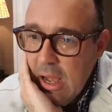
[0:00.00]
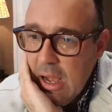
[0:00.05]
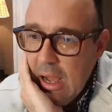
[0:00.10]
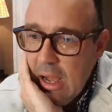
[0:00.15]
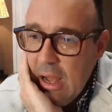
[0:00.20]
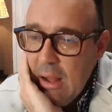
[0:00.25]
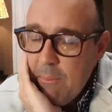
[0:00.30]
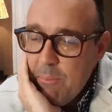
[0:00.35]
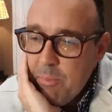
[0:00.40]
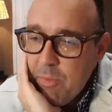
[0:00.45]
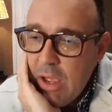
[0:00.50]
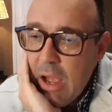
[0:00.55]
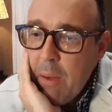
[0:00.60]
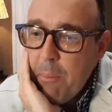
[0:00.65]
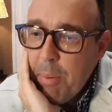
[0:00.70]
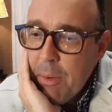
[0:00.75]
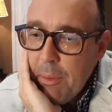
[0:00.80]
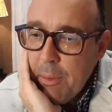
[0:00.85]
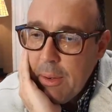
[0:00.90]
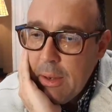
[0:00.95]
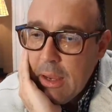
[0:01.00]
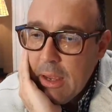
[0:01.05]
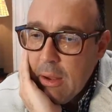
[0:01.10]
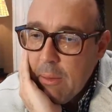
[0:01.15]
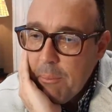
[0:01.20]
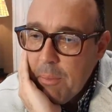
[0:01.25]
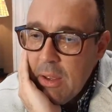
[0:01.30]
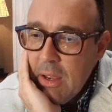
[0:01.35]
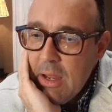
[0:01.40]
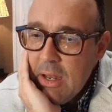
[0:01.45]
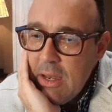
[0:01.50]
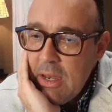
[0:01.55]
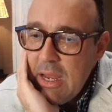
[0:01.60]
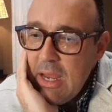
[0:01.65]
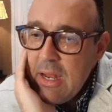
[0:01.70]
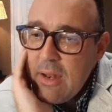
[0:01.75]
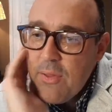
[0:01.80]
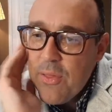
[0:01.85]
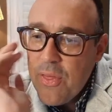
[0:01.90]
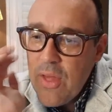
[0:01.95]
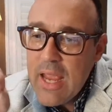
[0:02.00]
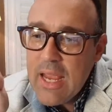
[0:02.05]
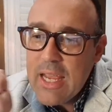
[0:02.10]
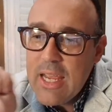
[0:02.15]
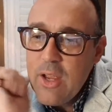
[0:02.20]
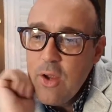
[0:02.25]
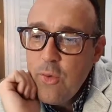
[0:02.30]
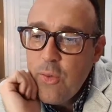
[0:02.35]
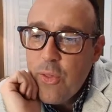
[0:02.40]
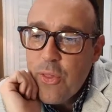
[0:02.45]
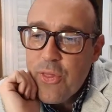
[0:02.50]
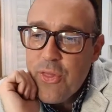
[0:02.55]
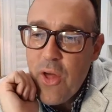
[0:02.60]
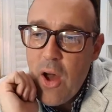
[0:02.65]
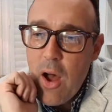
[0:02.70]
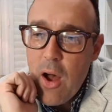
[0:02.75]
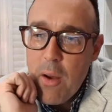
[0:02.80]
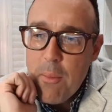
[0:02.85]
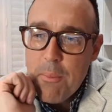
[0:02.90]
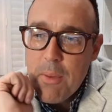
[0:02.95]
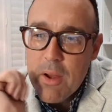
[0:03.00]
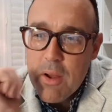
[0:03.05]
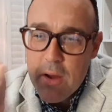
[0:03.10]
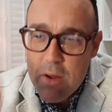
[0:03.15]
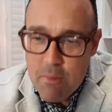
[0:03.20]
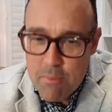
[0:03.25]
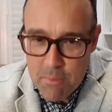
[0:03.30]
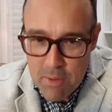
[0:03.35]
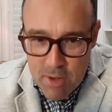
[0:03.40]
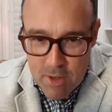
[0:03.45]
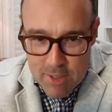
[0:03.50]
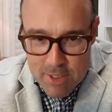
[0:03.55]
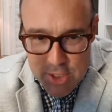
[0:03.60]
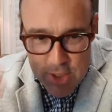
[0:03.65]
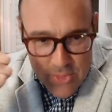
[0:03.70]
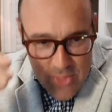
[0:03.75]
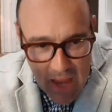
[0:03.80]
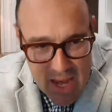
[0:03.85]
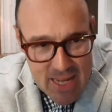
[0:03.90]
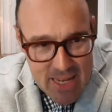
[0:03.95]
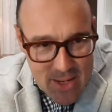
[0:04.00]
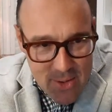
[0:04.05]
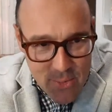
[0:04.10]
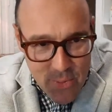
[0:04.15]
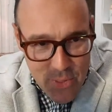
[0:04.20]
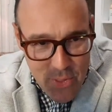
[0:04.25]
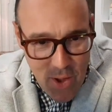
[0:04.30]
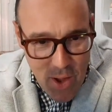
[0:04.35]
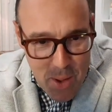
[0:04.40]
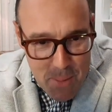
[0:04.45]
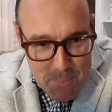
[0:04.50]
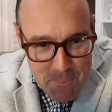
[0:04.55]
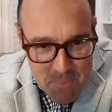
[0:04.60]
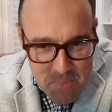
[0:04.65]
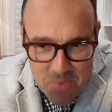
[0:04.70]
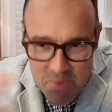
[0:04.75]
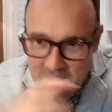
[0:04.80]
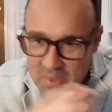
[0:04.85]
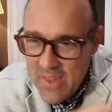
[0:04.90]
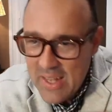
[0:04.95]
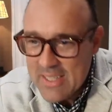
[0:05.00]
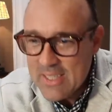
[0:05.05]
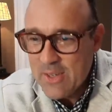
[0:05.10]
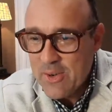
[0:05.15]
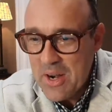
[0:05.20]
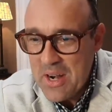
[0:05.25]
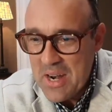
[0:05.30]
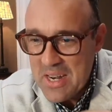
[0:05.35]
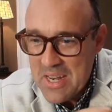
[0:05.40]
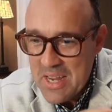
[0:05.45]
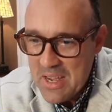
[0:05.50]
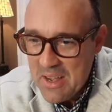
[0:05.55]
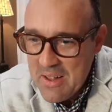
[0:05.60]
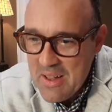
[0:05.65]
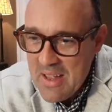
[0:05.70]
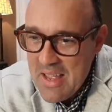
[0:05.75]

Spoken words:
Tom Birmingham, need thank you thumb merch. Thank you thumb. That's a great idea.